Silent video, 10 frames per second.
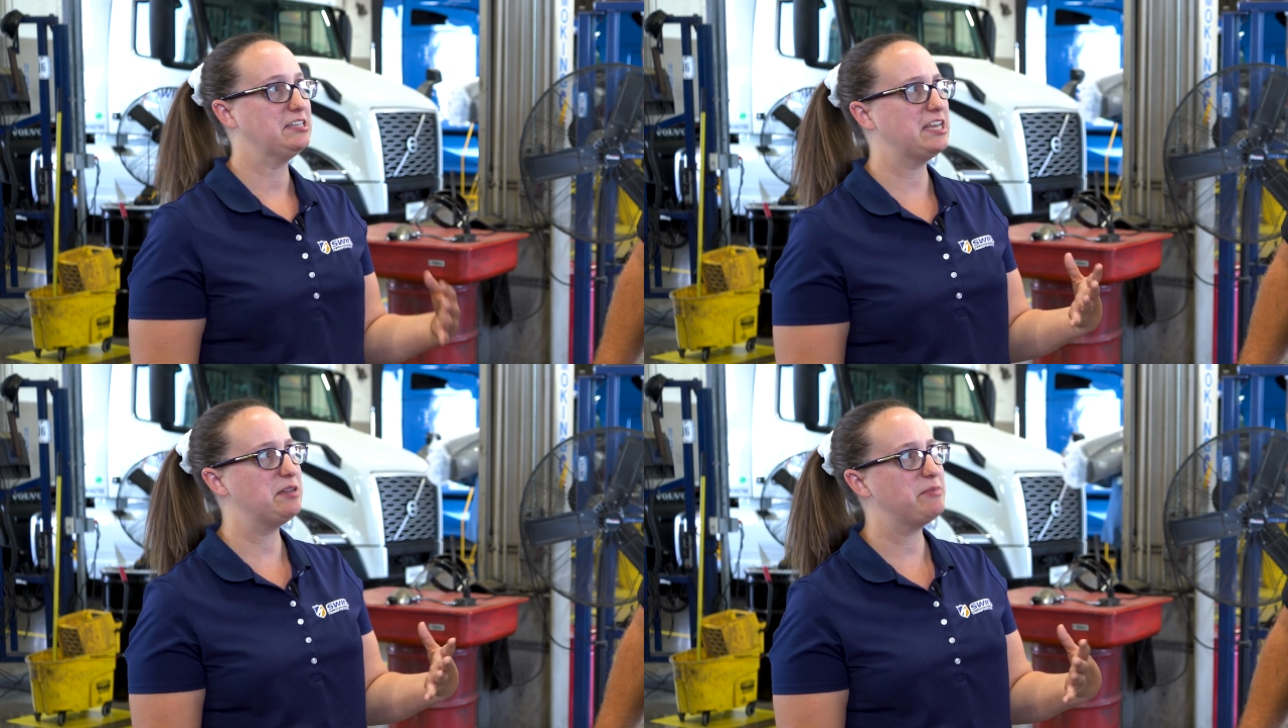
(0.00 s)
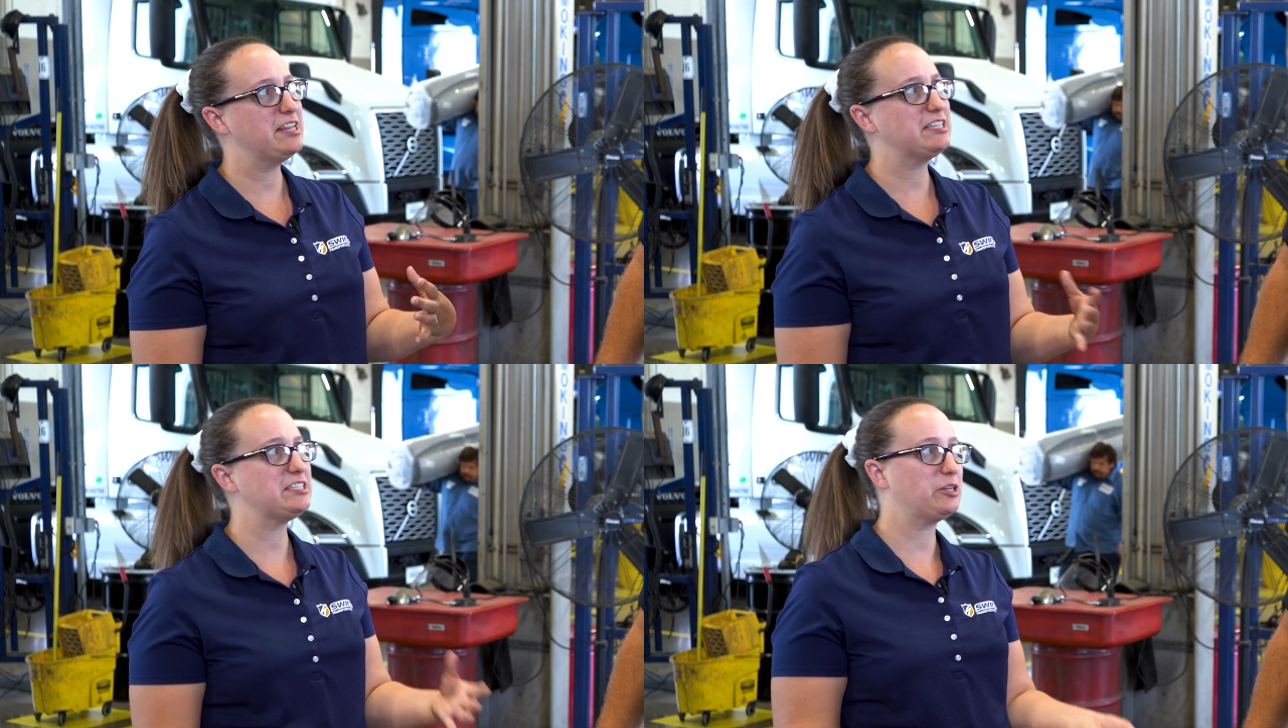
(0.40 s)
10
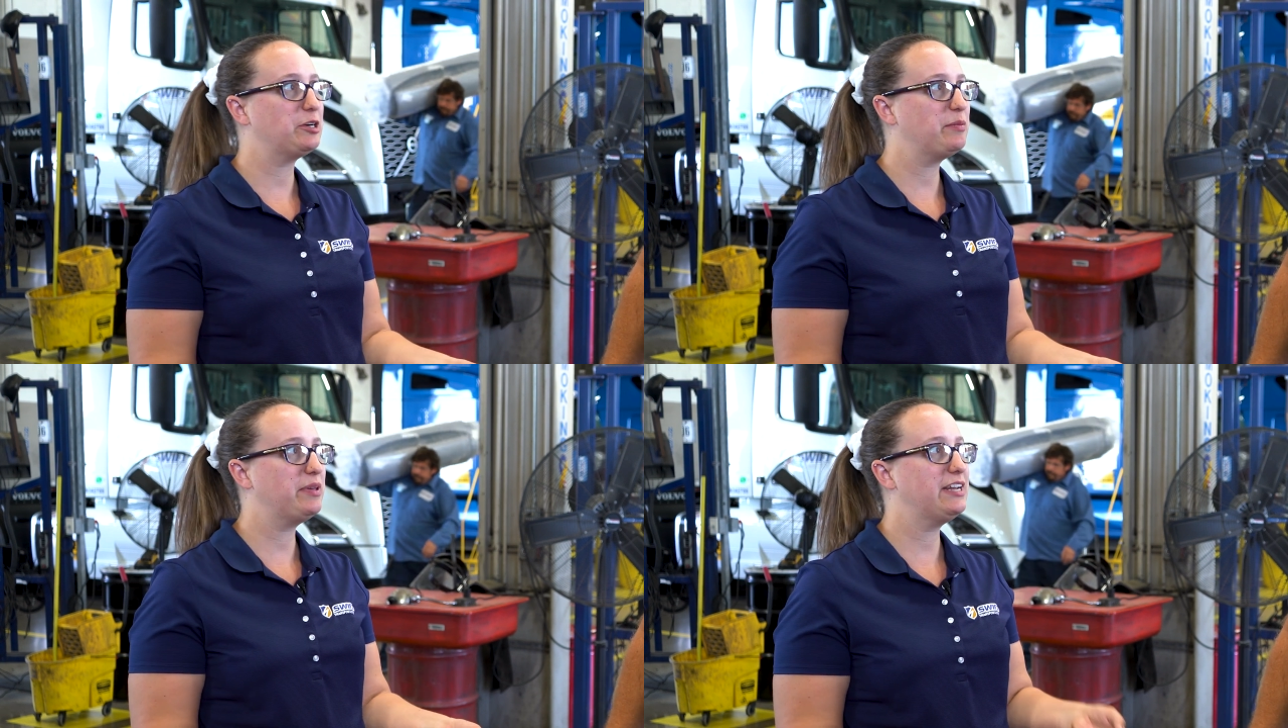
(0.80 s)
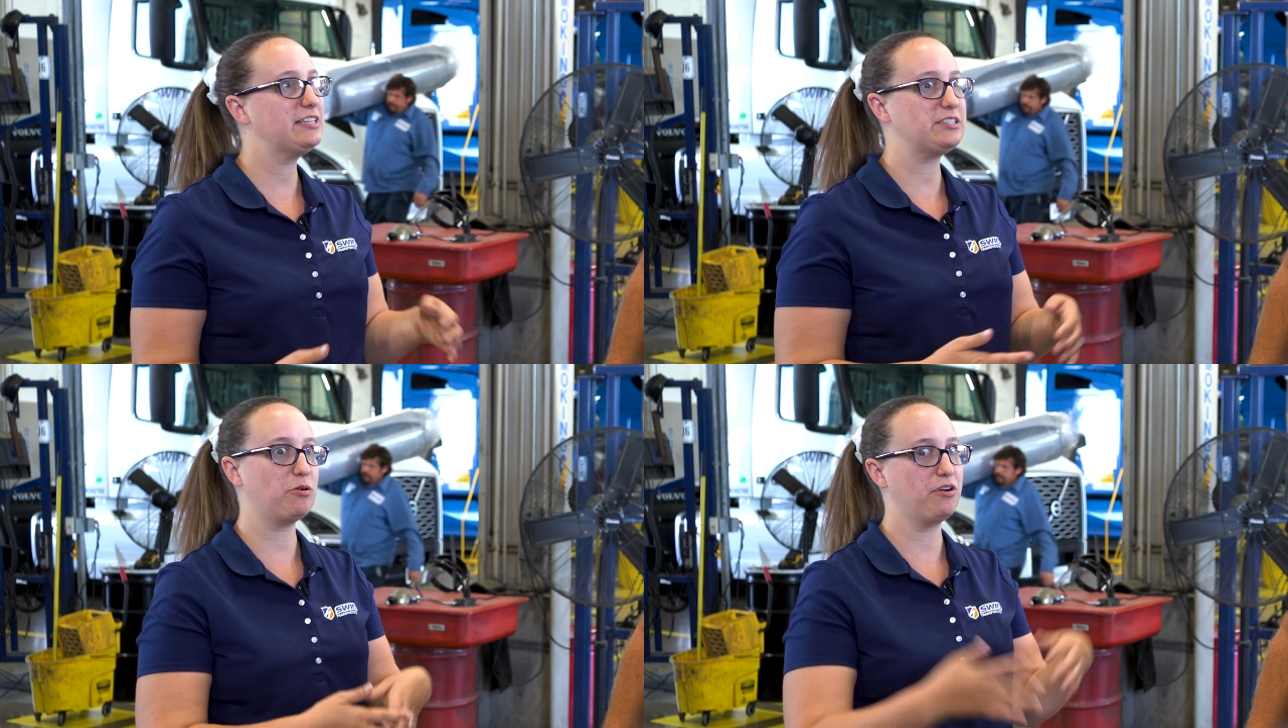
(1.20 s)
minutes, 30
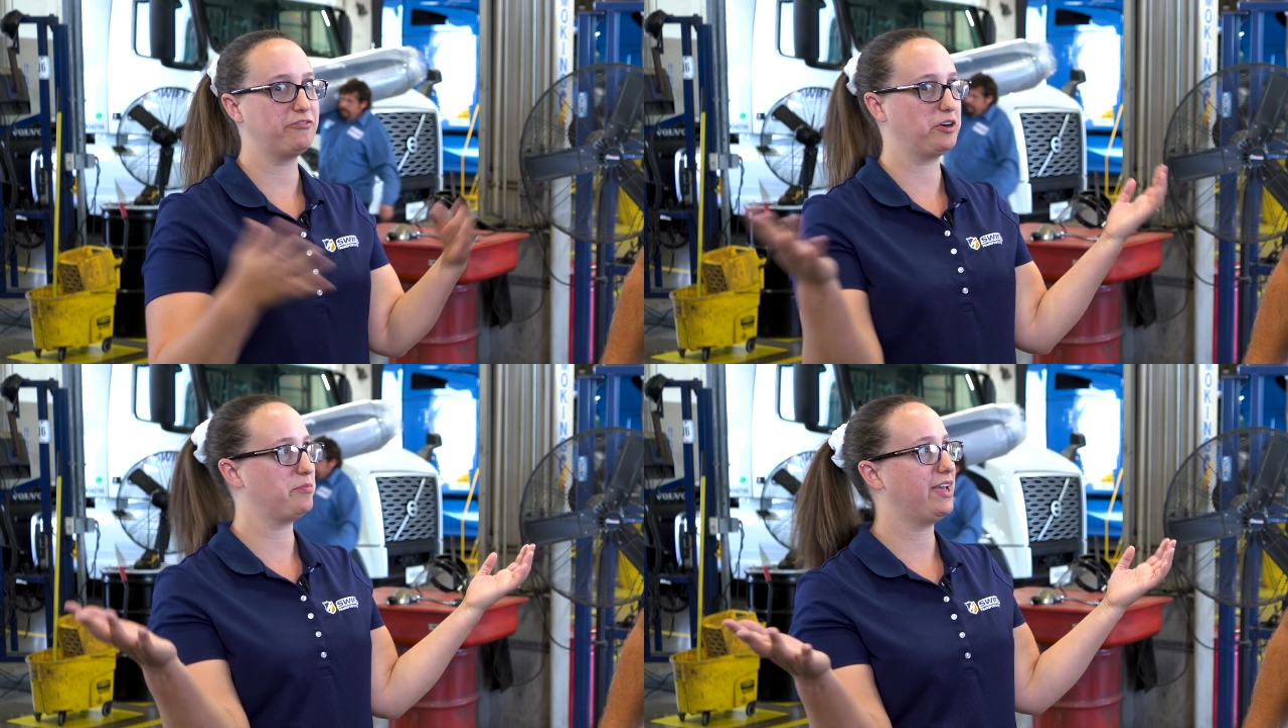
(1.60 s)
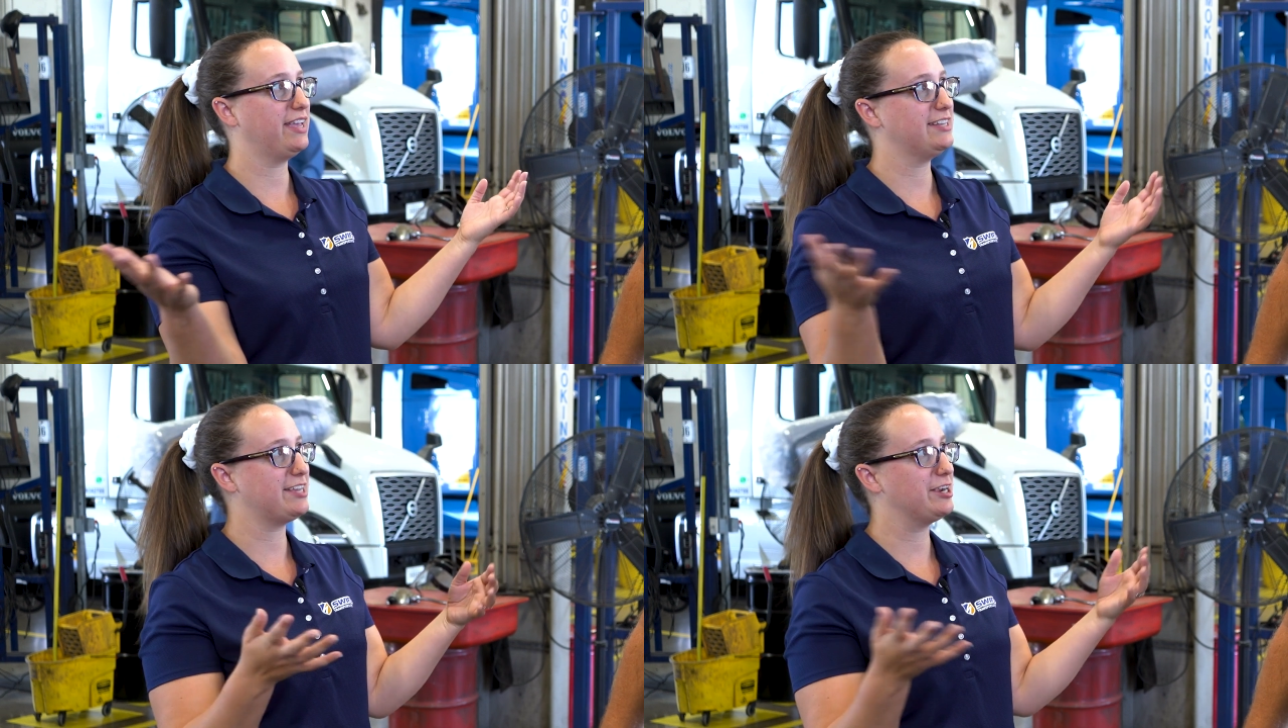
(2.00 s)
minutes, or for my
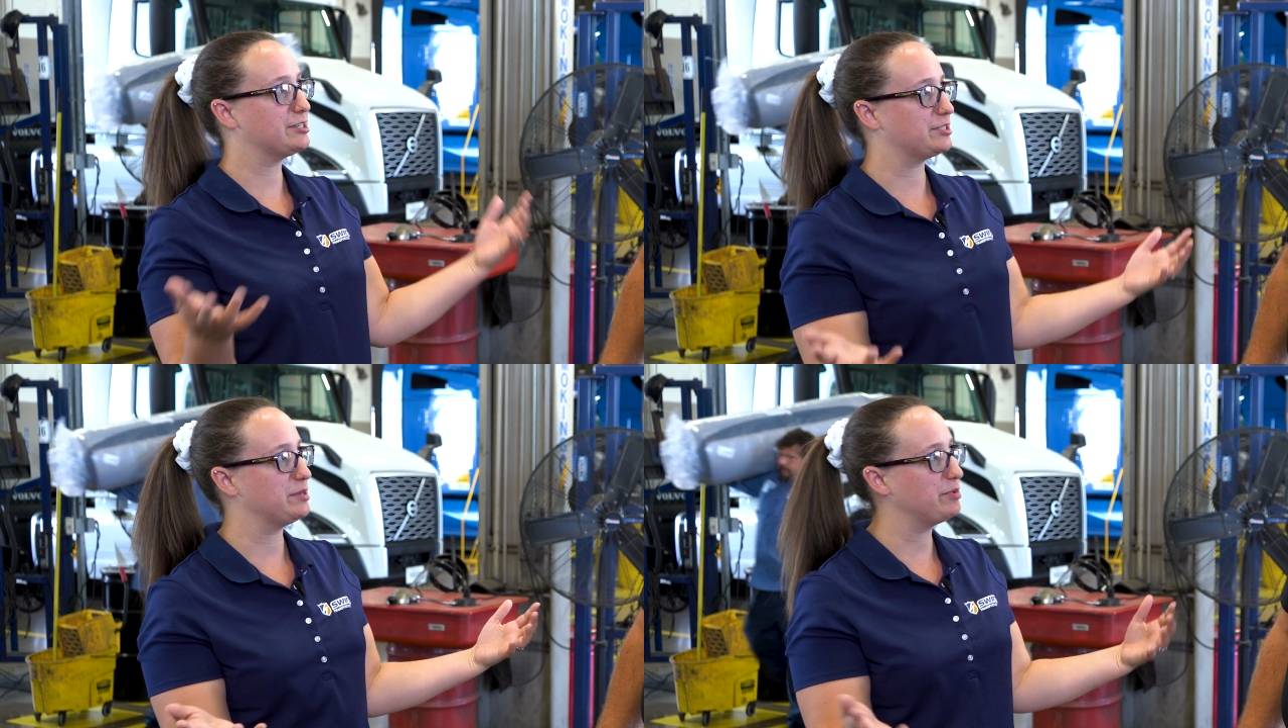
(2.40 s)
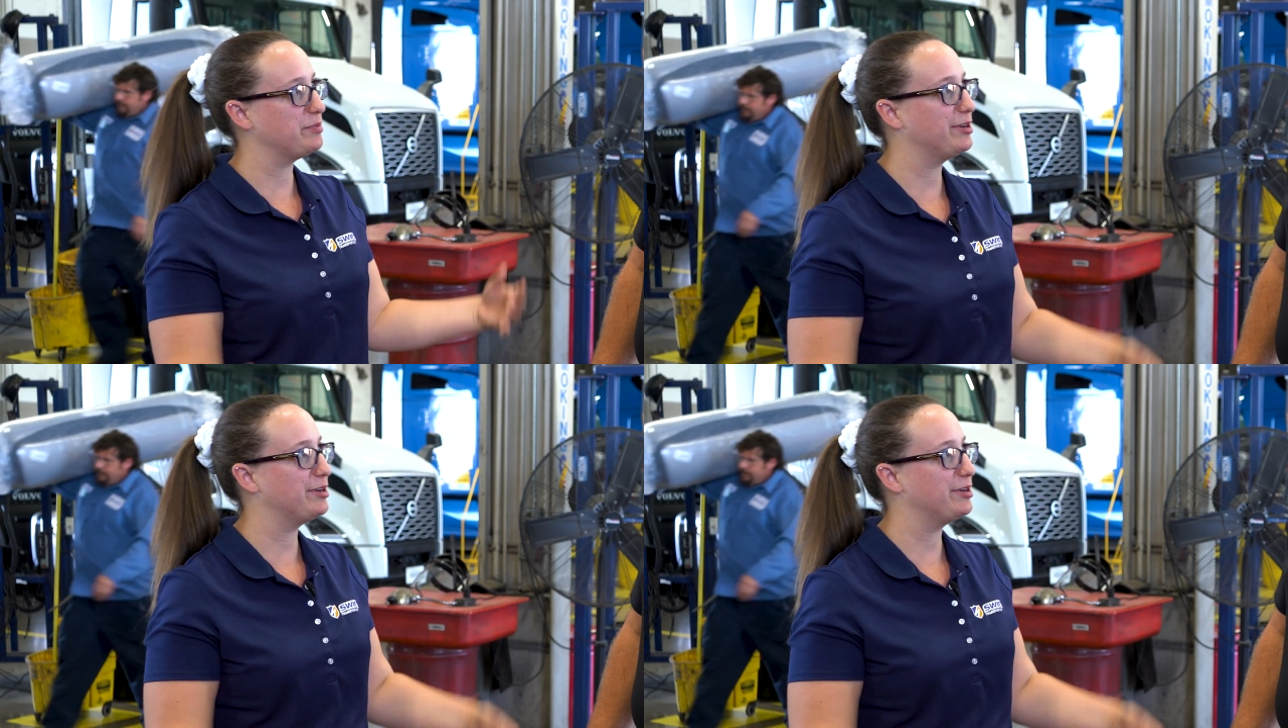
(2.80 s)
entire sleeper